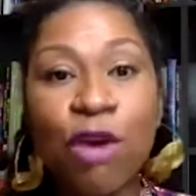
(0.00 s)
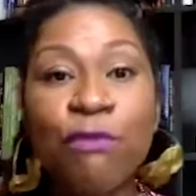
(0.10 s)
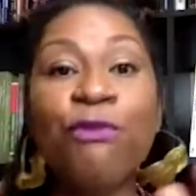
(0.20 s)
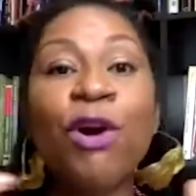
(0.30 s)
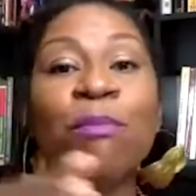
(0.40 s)

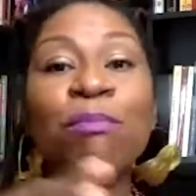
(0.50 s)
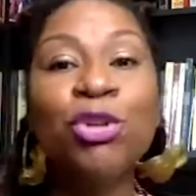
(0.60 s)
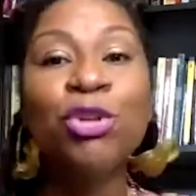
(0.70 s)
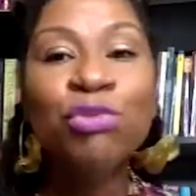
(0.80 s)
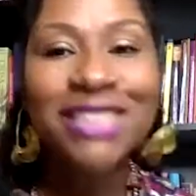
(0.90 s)
from
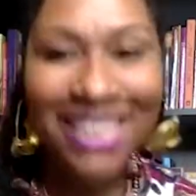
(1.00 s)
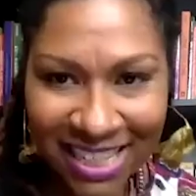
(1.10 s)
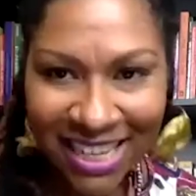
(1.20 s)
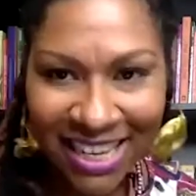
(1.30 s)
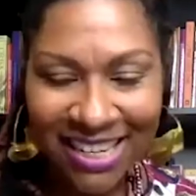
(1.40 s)
new
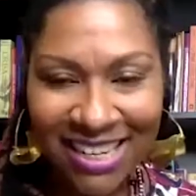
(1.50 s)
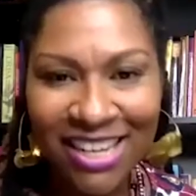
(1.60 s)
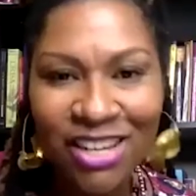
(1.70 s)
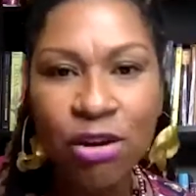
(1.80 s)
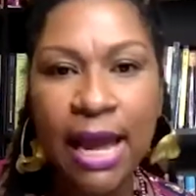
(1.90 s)
zealand you
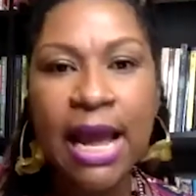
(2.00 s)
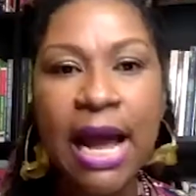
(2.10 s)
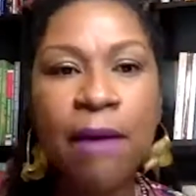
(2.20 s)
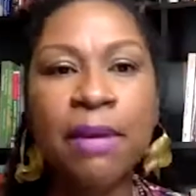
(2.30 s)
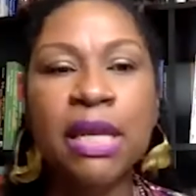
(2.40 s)
know like how
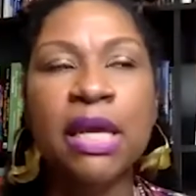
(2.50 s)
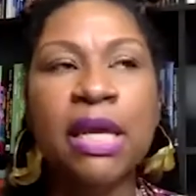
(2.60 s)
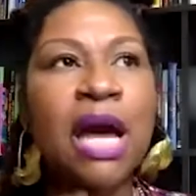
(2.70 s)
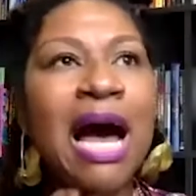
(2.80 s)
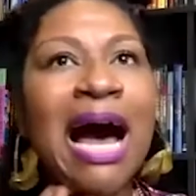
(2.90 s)
many
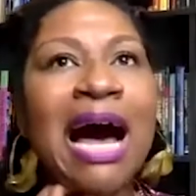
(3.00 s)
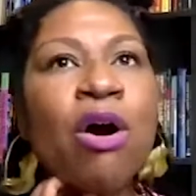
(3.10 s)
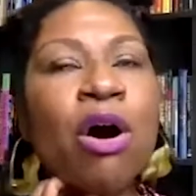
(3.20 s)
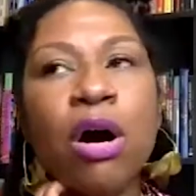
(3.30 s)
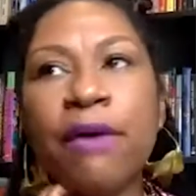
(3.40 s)
how
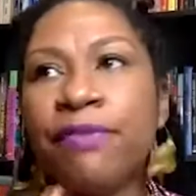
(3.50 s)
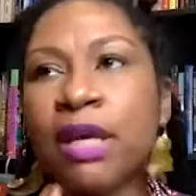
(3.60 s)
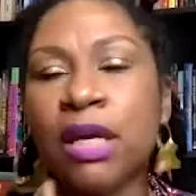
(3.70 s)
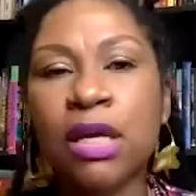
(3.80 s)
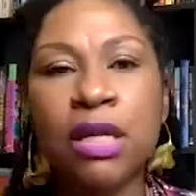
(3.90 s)

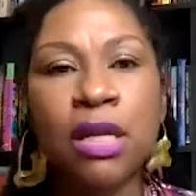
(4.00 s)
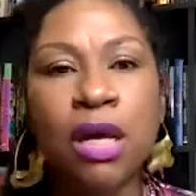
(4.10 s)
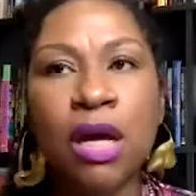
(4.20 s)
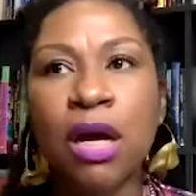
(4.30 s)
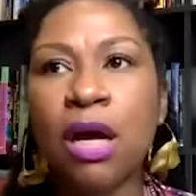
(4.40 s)
often
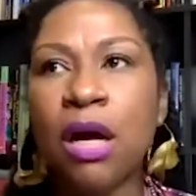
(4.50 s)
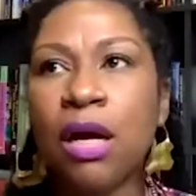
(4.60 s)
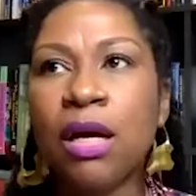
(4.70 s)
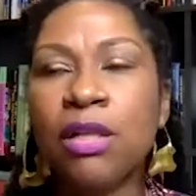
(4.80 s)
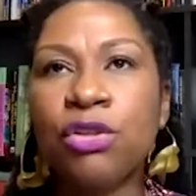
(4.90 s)
uh,